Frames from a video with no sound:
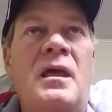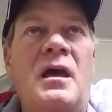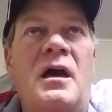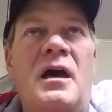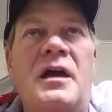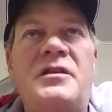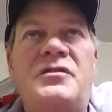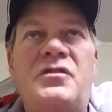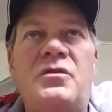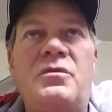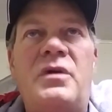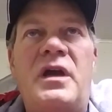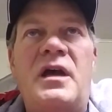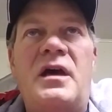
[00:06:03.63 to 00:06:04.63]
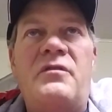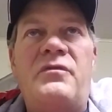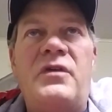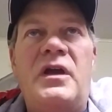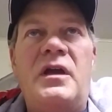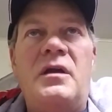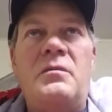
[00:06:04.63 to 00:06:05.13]
I do have
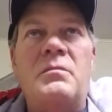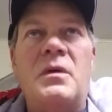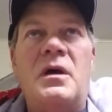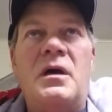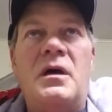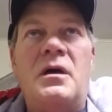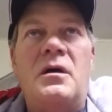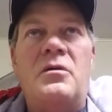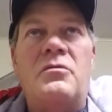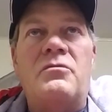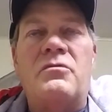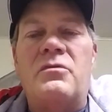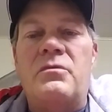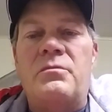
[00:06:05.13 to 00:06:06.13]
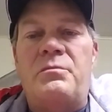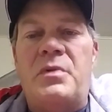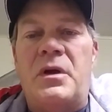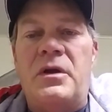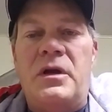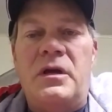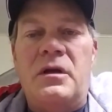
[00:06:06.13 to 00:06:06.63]
a
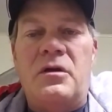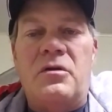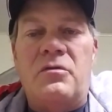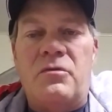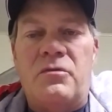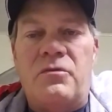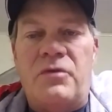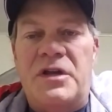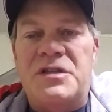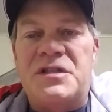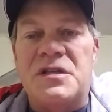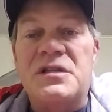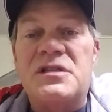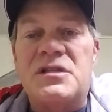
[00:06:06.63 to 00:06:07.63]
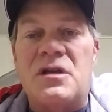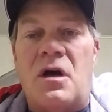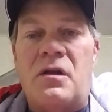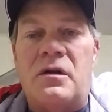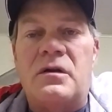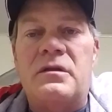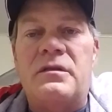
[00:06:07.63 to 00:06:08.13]
bearing or race
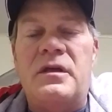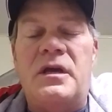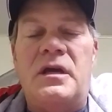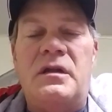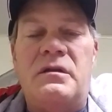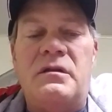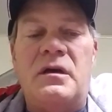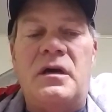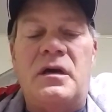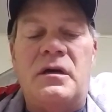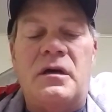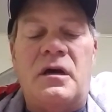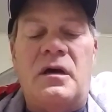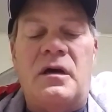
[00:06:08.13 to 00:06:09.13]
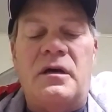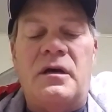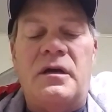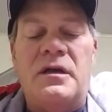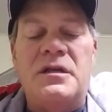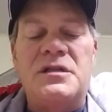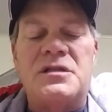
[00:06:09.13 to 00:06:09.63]
installer that
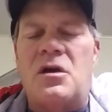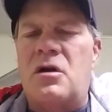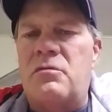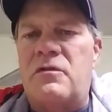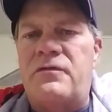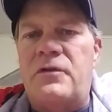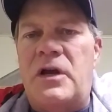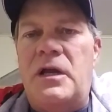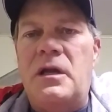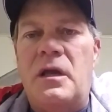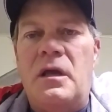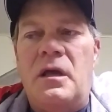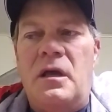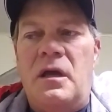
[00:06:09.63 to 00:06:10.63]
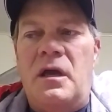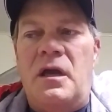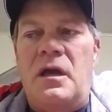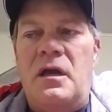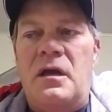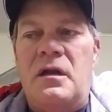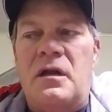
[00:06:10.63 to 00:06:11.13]
is Harbor Freight,
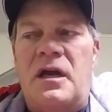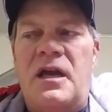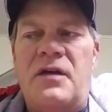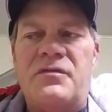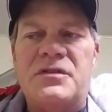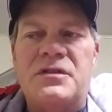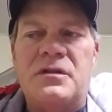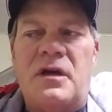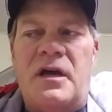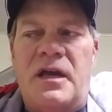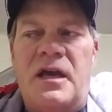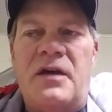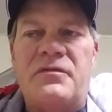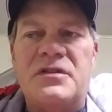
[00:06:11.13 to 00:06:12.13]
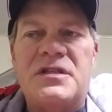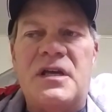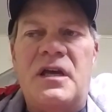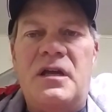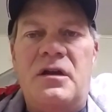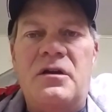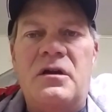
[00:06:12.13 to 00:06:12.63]
and I have a
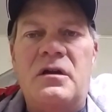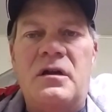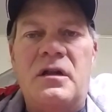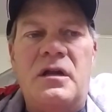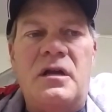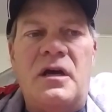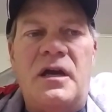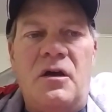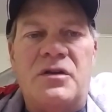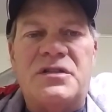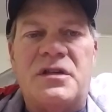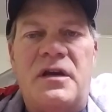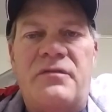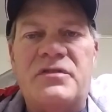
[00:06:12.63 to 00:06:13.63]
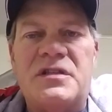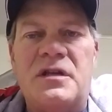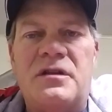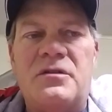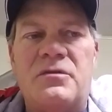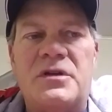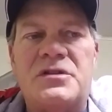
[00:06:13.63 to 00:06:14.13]
set here, and then I also have a
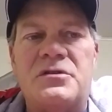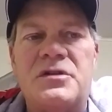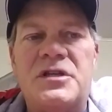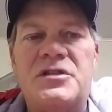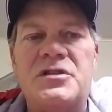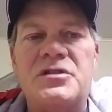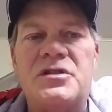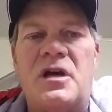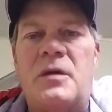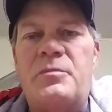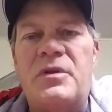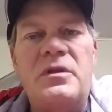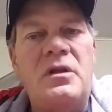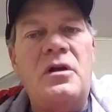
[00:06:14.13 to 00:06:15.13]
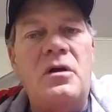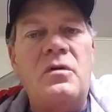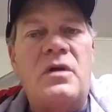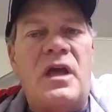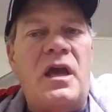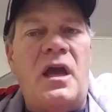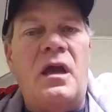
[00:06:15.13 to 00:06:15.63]
set at the restoration shop, and they're
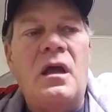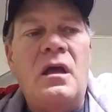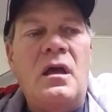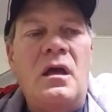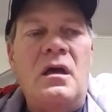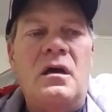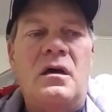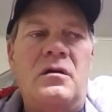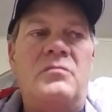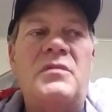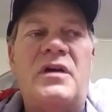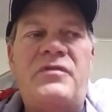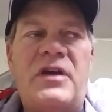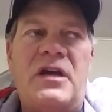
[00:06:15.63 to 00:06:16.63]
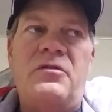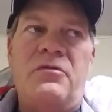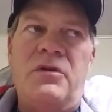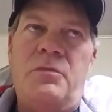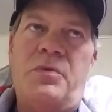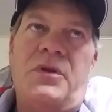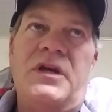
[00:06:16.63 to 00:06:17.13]
okay. I've had to
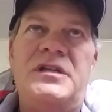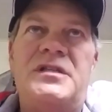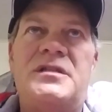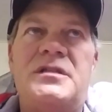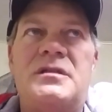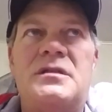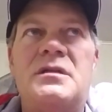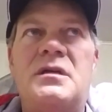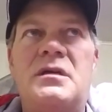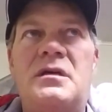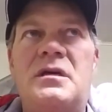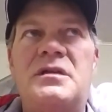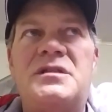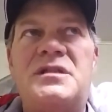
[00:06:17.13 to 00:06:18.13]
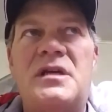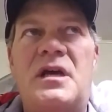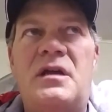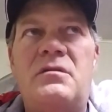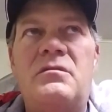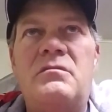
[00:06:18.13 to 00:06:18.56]
replace a set